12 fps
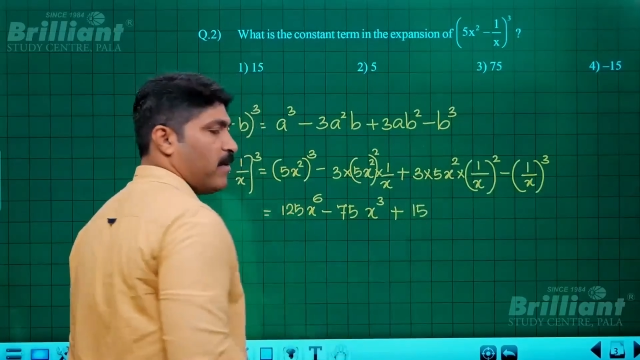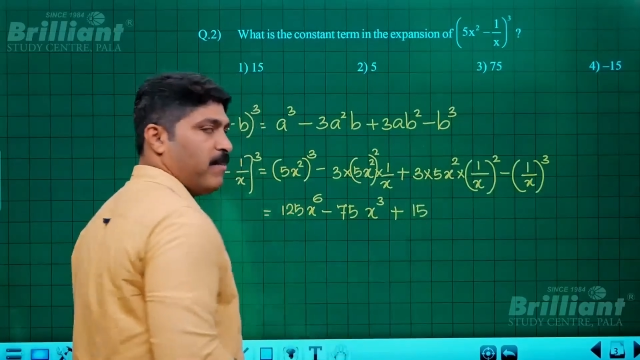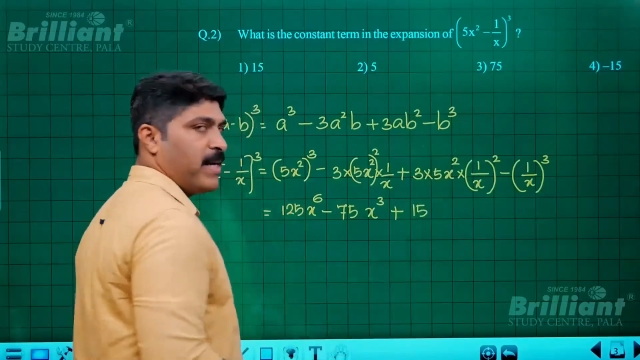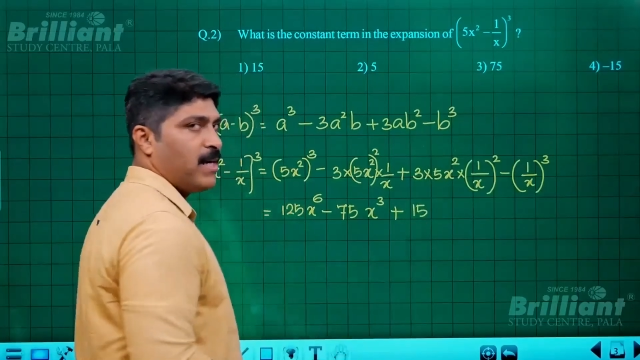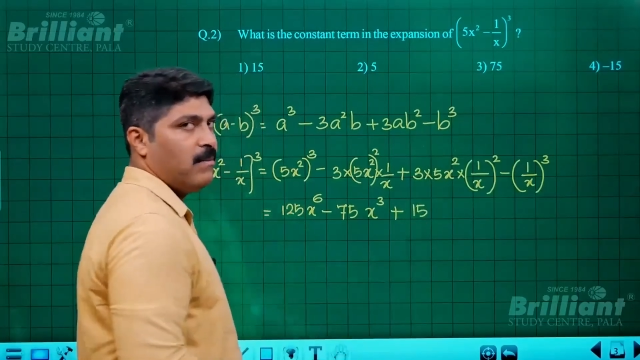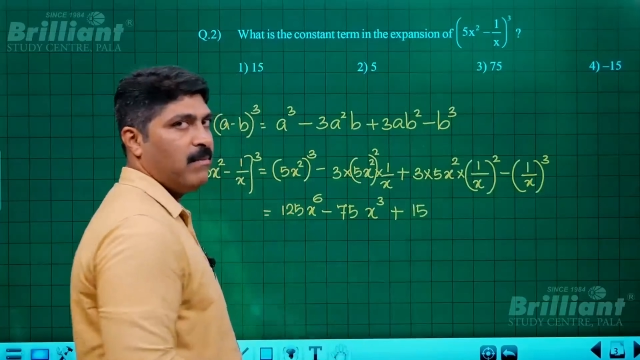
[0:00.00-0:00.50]

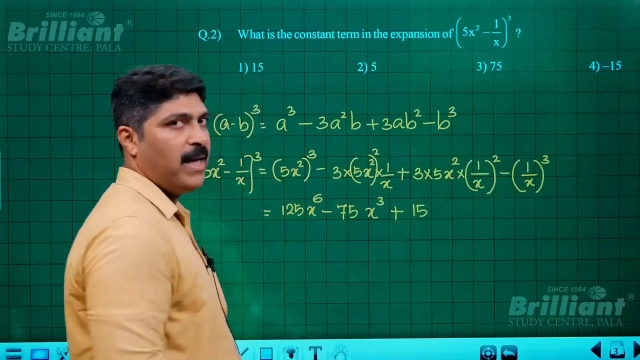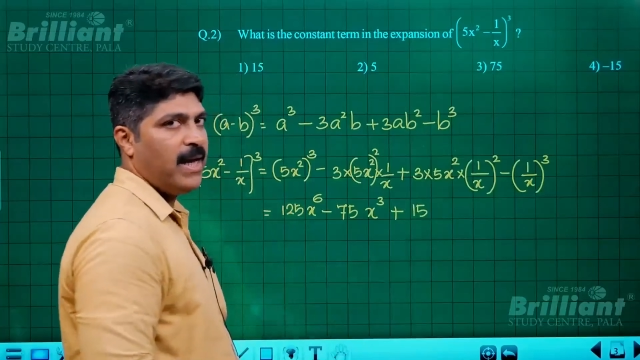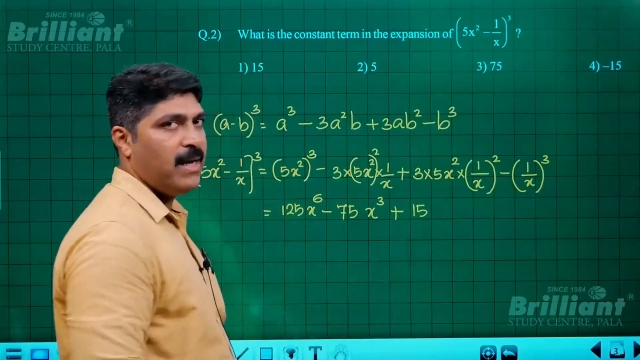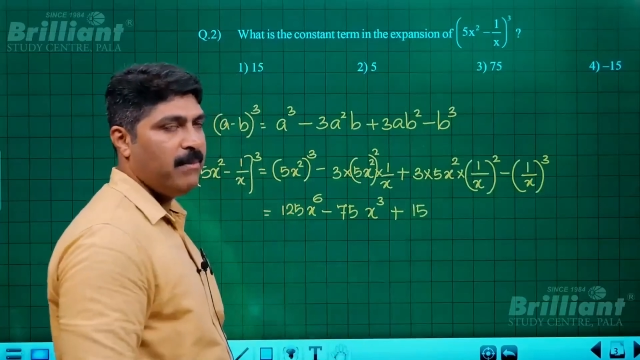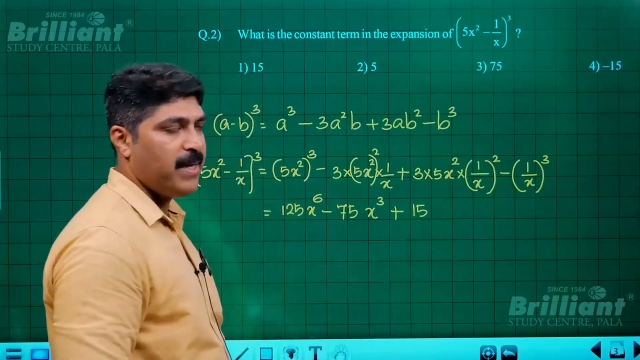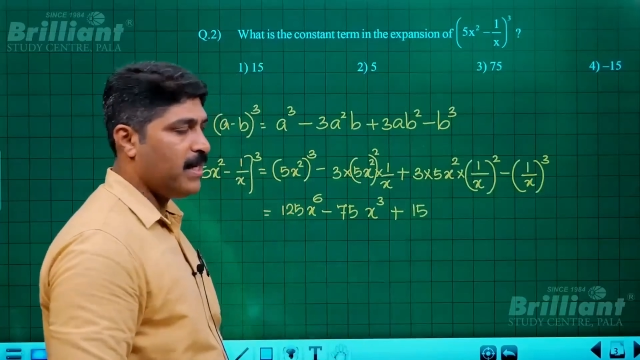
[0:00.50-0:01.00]
become
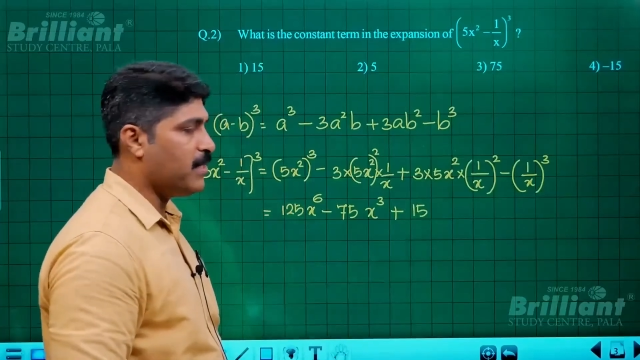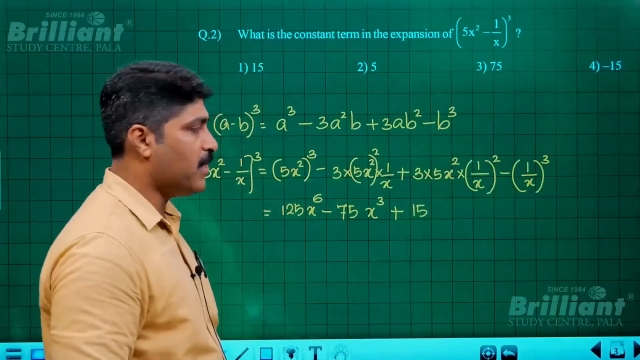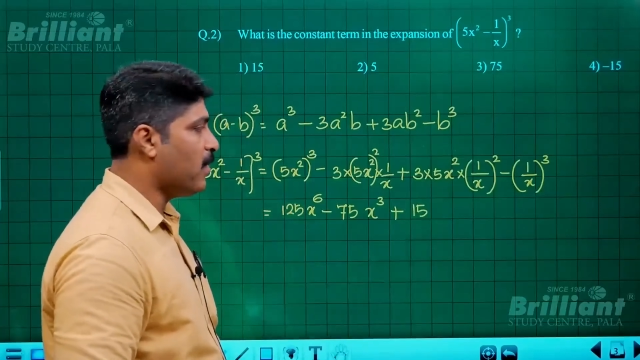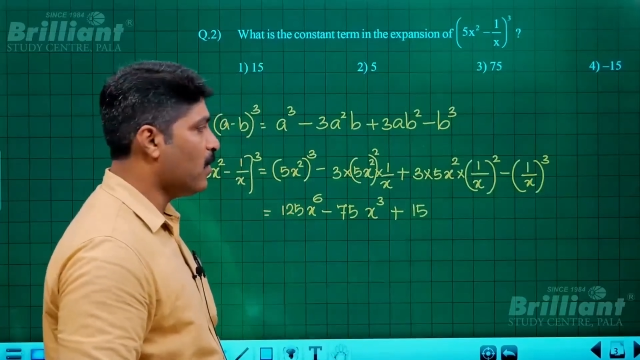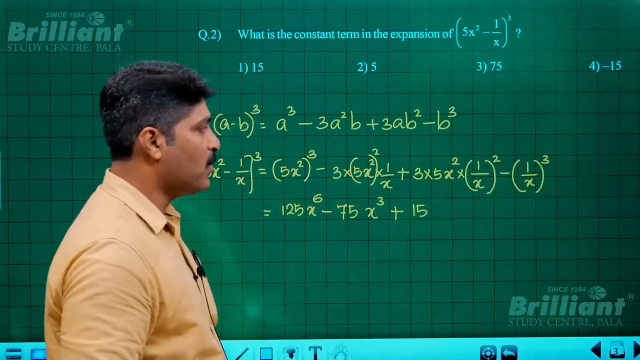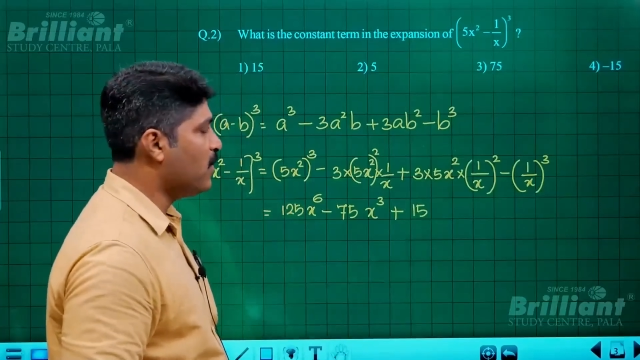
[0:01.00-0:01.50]

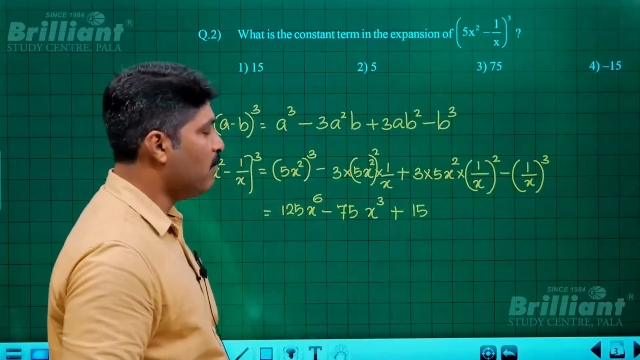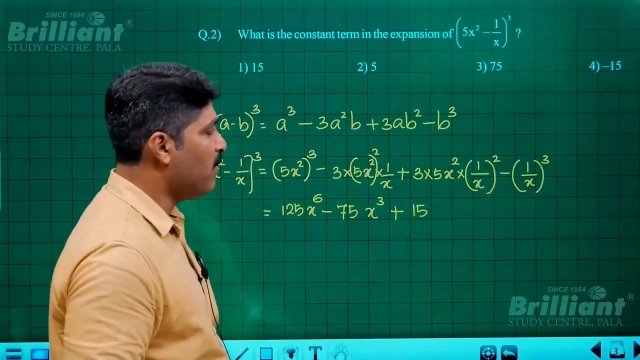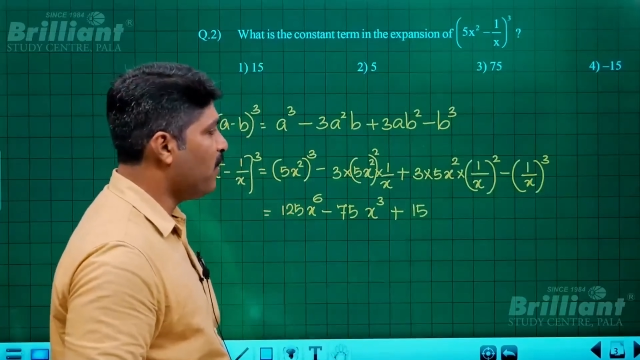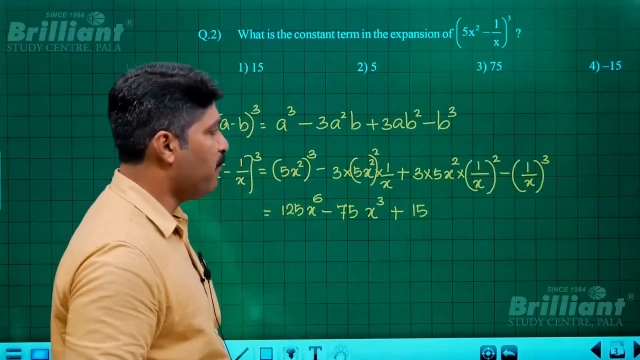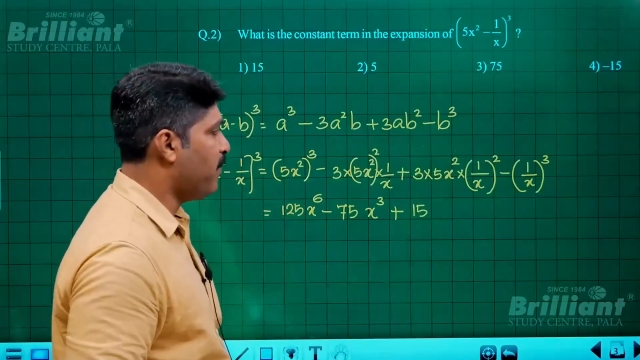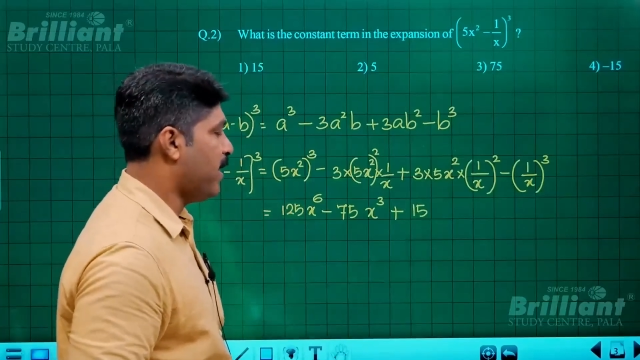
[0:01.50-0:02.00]
eliminated or
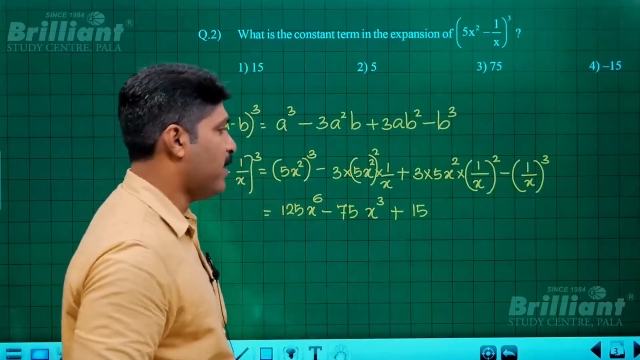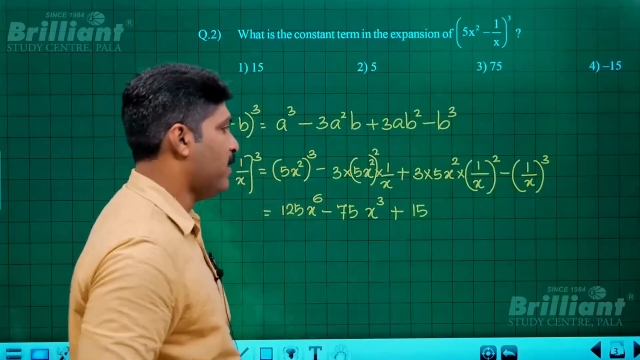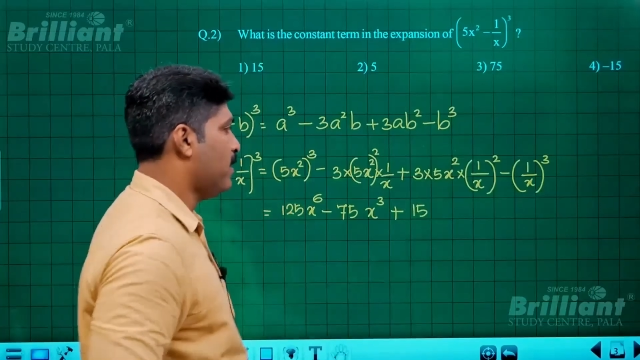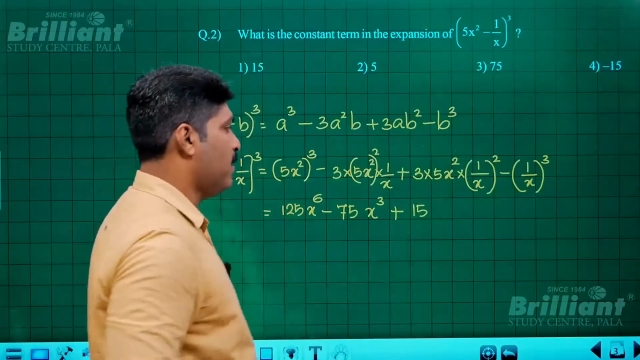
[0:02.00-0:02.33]
simplified.